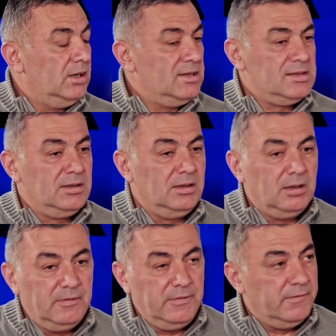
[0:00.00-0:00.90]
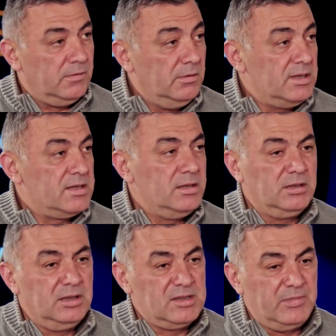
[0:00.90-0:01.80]
has a lot of influence here.
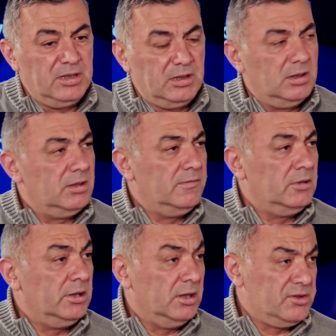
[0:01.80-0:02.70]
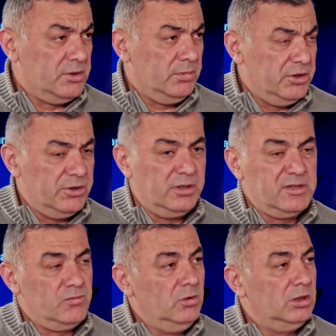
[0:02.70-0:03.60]
They spend a lot of money, Azerbaijan
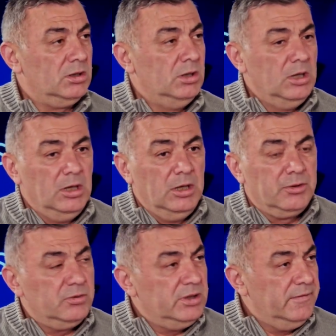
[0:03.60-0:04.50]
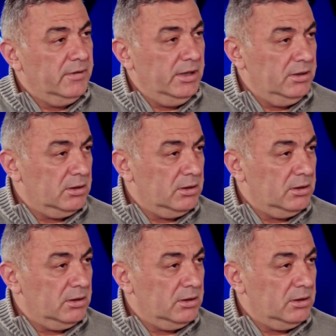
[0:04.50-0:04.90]
as well, mm-hmm. to divide